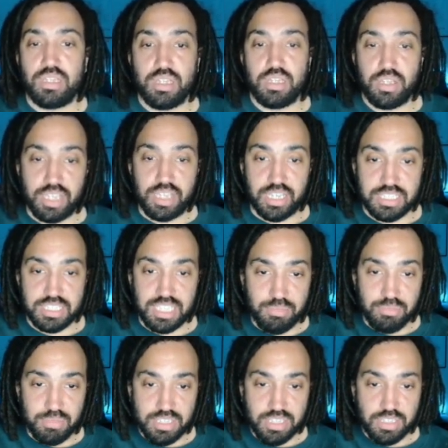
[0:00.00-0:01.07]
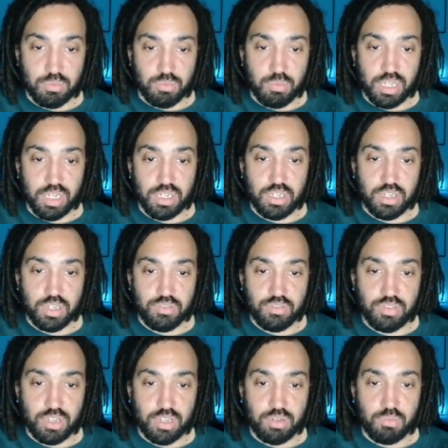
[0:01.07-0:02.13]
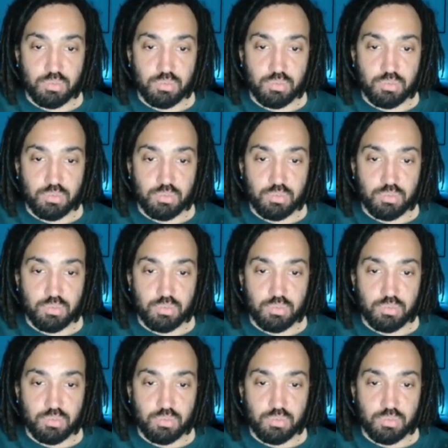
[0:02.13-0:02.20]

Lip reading: Okay, so that means that 1 over